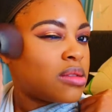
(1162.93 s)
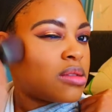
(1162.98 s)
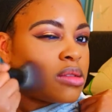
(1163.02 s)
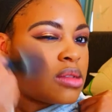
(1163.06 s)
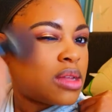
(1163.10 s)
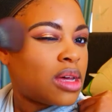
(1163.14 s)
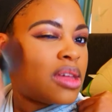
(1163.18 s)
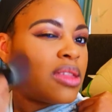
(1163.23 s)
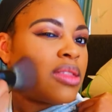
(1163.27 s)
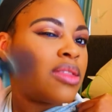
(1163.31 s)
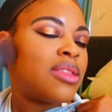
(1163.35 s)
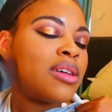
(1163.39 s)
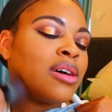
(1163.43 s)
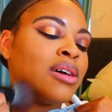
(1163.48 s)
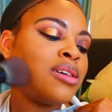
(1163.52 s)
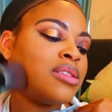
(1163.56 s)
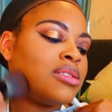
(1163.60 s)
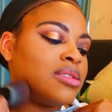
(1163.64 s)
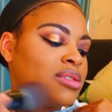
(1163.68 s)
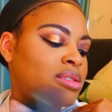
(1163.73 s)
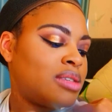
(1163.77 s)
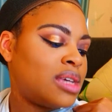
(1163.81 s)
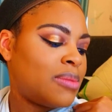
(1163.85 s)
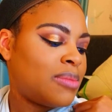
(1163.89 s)
like that
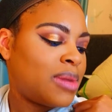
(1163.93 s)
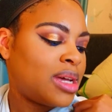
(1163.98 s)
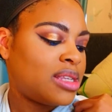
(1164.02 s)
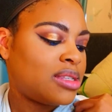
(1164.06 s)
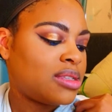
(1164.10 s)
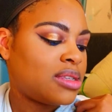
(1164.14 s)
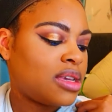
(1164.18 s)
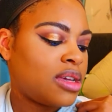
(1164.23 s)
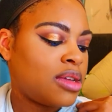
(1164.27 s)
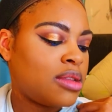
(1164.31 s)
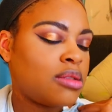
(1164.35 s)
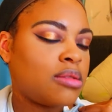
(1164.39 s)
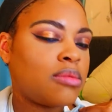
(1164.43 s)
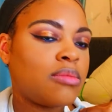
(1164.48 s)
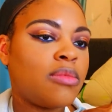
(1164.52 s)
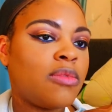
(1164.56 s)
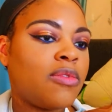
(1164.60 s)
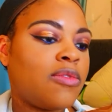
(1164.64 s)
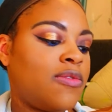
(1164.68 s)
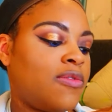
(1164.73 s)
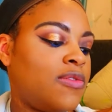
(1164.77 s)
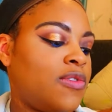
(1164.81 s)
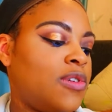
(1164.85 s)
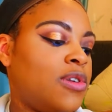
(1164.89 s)
to set my skin
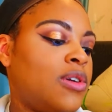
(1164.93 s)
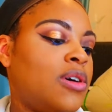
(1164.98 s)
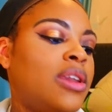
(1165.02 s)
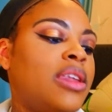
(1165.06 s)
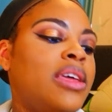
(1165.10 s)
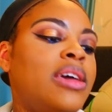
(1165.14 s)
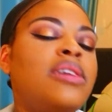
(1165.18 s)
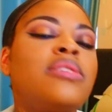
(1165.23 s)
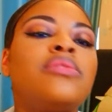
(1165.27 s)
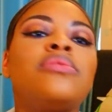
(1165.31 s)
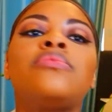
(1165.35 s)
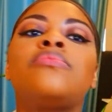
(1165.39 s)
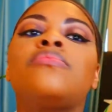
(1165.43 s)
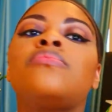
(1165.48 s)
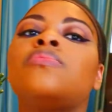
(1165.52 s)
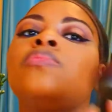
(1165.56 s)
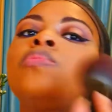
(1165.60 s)
flawless.